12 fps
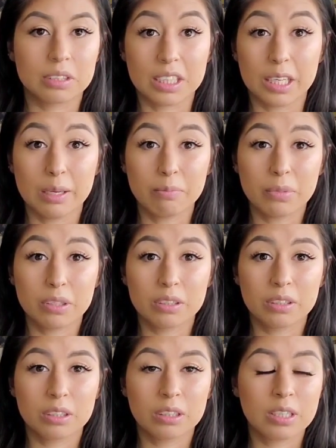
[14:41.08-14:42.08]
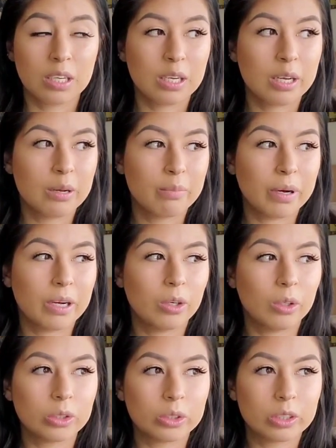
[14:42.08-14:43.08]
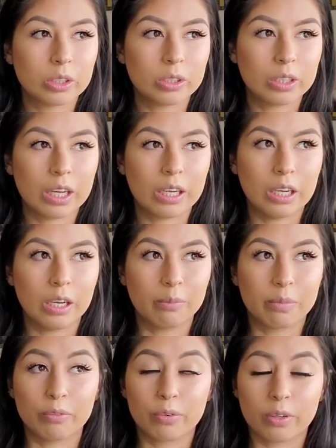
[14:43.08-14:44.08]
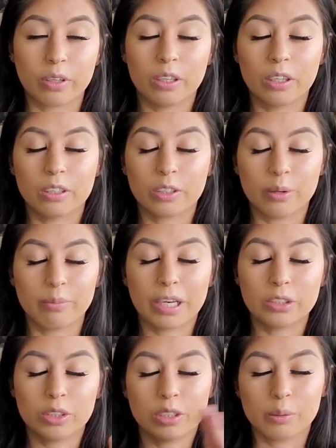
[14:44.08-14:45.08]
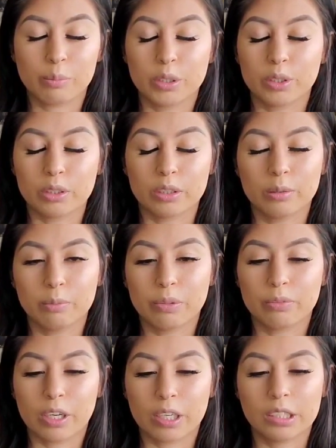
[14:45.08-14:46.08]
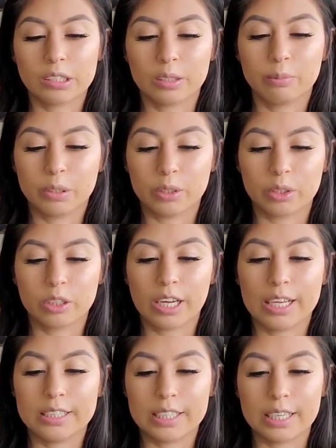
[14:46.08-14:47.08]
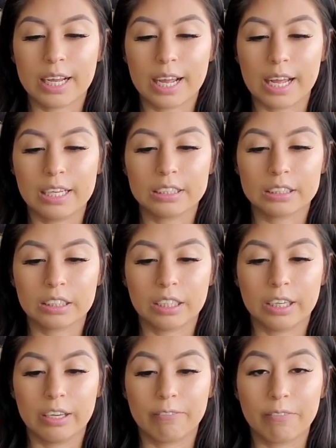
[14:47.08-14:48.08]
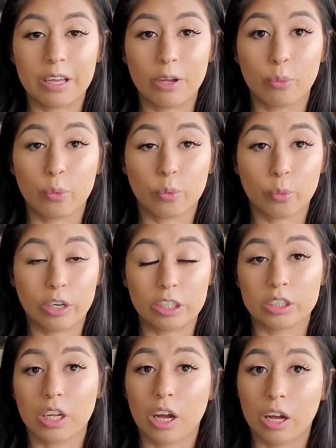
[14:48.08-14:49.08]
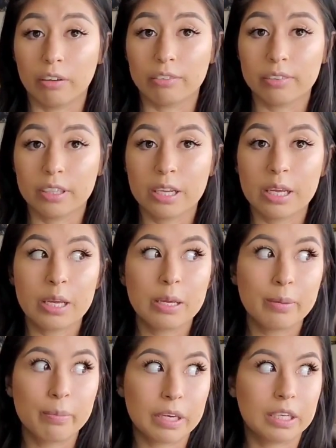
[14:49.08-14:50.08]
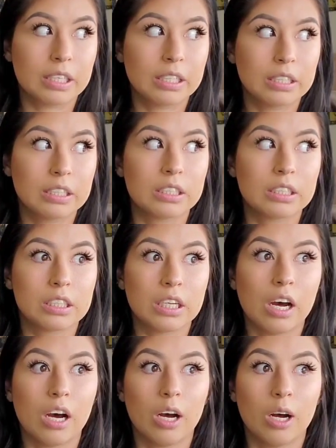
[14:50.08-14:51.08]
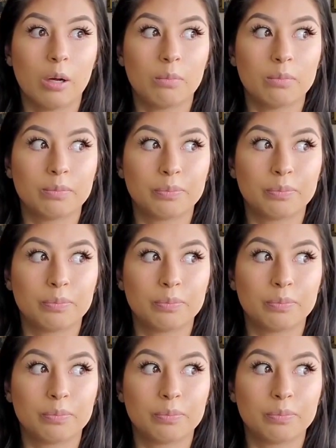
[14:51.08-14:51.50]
sleep, but also before going back to the epidural, before I got the epidural, I did ask if it wears off, because I